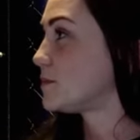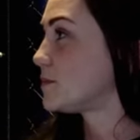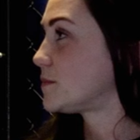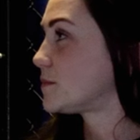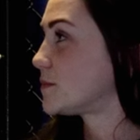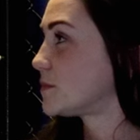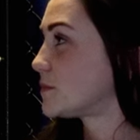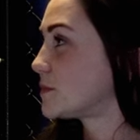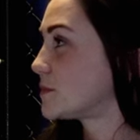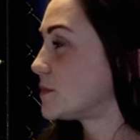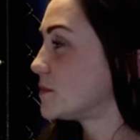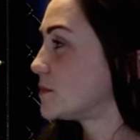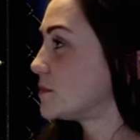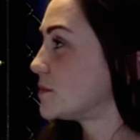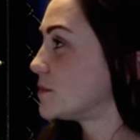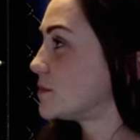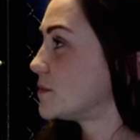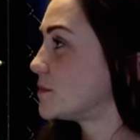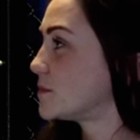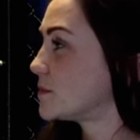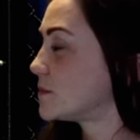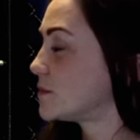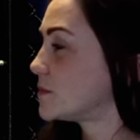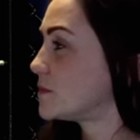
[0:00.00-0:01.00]

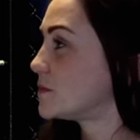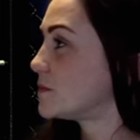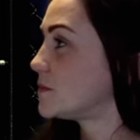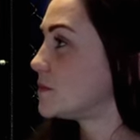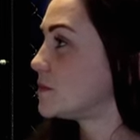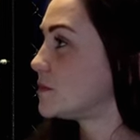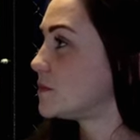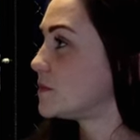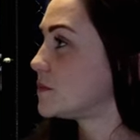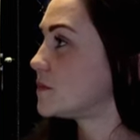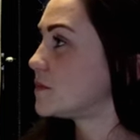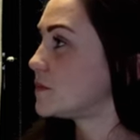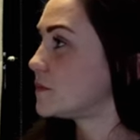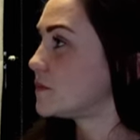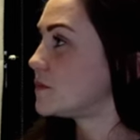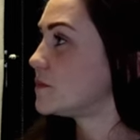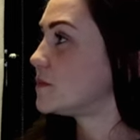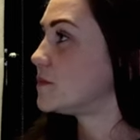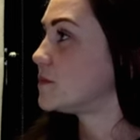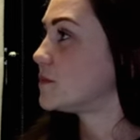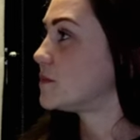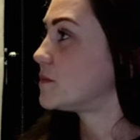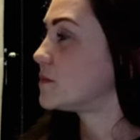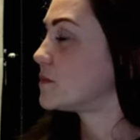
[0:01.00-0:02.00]

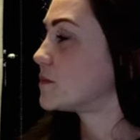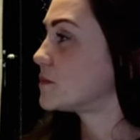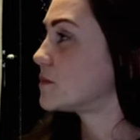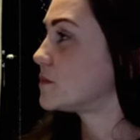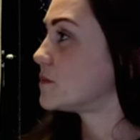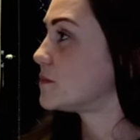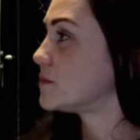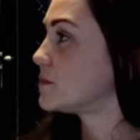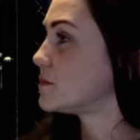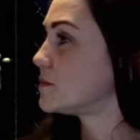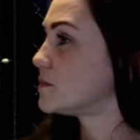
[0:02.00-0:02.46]
No words are spoken by the person on screen.